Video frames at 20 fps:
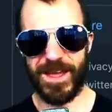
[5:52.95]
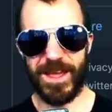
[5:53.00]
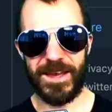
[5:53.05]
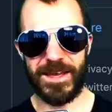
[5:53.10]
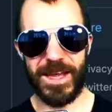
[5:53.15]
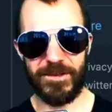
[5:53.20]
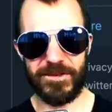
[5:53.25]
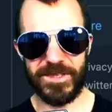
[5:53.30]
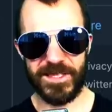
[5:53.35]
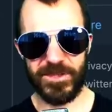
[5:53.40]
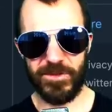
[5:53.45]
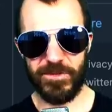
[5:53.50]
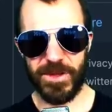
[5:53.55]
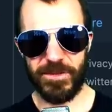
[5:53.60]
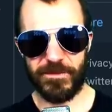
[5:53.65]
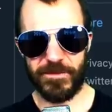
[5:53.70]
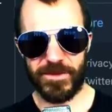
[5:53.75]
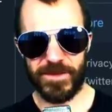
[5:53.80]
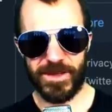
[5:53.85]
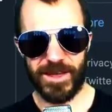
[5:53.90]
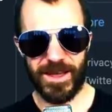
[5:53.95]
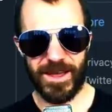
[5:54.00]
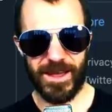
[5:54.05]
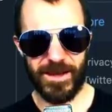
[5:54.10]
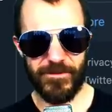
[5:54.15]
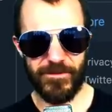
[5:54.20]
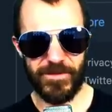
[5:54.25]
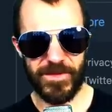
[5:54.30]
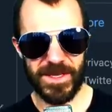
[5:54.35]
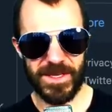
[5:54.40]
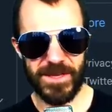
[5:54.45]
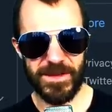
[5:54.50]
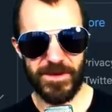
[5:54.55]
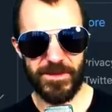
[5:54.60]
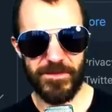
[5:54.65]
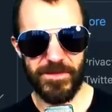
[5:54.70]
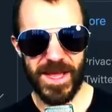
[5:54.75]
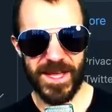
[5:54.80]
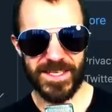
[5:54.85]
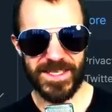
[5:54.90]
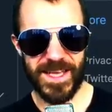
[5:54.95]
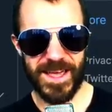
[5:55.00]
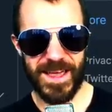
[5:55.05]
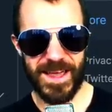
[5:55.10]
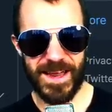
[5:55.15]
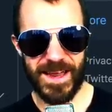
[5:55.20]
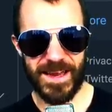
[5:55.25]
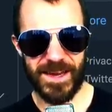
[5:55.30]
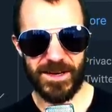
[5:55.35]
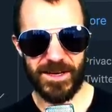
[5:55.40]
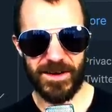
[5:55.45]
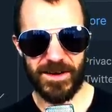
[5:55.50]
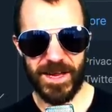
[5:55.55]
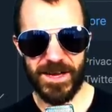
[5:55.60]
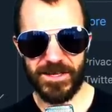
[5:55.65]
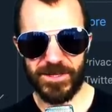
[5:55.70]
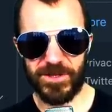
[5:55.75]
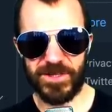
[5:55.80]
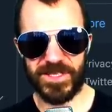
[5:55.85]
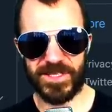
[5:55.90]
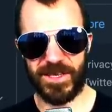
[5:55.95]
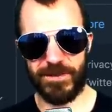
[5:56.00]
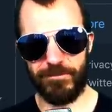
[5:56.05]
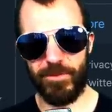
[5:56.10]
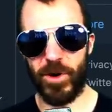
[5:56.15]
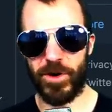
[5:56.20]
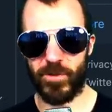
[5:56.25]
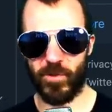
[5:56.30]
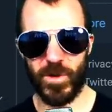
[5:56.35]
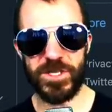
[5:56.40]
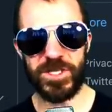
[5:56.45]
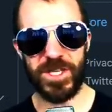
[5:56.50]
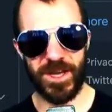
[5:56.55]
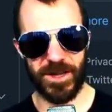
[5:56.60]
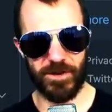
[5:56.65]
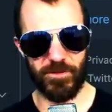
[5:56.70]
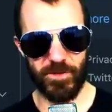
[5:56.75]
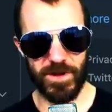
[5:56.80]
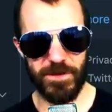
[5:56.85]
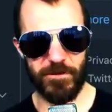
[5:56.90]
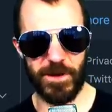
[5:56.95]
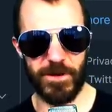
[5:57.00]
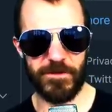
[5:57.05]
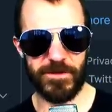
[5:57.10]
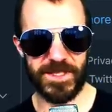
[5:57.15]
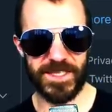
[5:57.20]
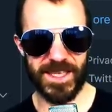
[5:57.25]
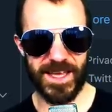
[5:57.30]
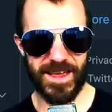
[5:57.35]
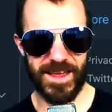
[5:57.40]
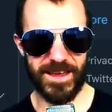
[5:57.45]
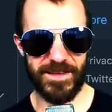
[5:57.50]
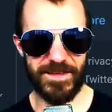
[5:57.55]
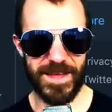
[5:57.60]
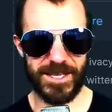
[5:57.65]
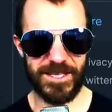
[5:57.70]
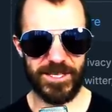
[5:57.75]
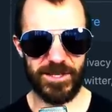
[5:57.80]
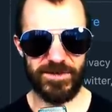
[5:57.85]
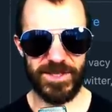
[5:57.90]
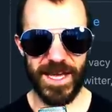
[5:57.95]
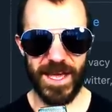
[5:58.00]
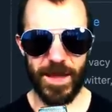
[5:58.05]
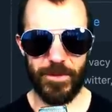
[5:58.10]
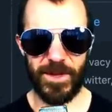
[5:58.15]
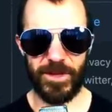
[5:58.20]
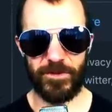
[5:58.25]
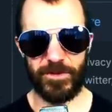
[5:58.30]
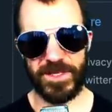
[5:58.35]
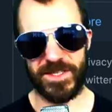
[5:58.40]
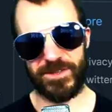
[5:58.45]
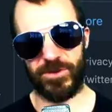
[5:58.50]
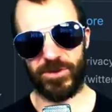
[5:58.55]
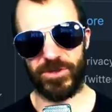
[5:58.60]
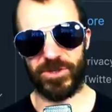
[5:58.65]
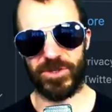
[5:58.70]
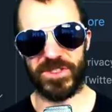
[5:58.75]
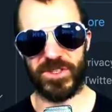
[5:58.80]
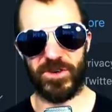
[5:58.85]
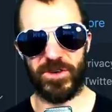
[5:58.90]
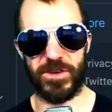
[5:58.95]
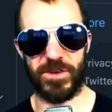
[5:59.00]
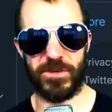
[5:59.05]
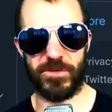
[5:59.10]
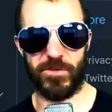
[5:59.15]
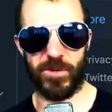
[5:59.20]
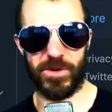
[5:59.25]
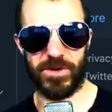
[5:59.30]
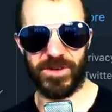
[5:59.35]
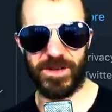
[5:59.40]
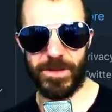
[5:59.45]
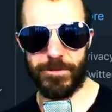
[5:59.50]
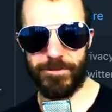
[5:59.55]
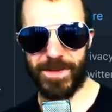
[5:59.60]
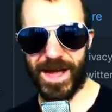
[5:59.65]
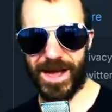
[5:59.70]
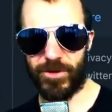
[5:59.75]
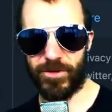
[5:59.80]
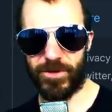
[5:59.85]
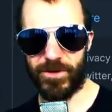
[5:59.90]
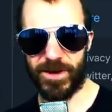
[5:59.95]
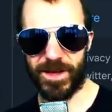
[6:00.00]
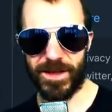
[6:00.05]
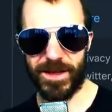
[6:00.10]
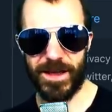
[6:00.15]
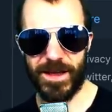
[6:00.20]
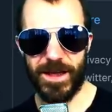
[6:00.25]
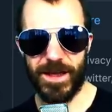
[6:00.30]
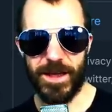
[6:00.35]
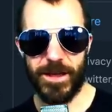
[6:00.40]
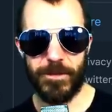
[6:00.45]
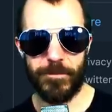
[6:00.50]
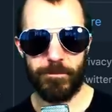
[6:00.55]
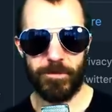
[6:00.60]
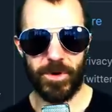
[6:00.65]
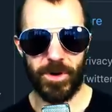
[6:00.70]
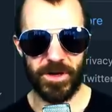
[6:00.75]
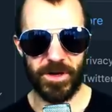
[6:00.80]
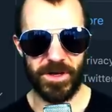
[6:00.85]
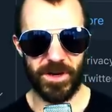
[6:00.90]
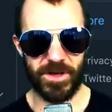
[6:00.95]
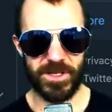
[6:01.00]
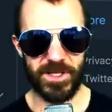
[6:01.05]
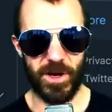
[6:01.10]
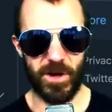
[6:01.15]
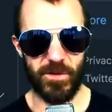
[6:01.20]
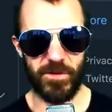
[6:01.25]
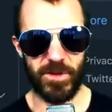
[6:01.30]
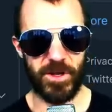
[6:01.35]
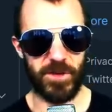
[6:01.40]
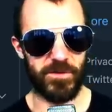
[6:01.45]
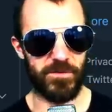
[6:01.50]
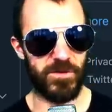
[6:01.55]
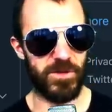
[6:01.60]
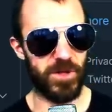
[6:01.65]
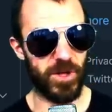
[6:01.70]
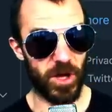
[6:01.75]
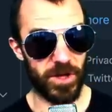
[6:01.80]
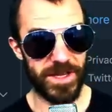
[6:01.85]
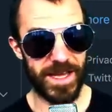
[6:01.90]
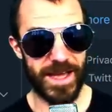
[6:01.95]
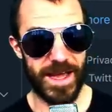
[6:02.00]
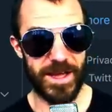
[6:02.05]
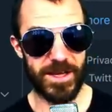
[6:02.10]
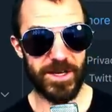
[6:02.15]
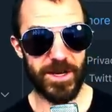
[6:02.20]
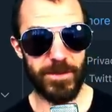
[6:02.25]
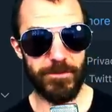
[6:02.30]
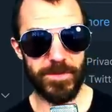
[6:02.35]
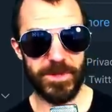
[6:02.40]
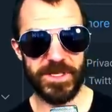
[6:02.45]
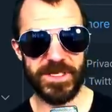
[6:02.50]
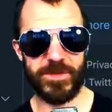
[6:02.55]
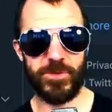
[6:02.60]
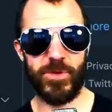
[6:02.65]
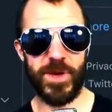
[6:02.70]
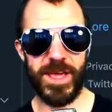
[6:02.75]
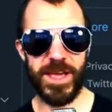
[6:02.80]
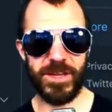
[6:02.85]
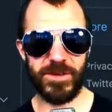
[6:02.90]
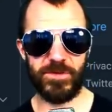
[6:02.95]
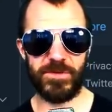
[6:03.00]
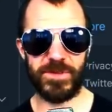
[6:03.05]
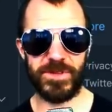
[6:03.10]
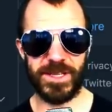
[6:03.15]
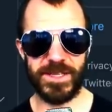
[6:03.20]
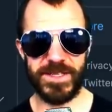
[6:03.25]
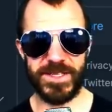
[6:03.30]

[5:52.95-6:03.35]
Now, Soumith um, here makes a interesting point, which I agree with, saying that today ML researchers are inadvertently powering product of a lot of non-AI companies who ignorantly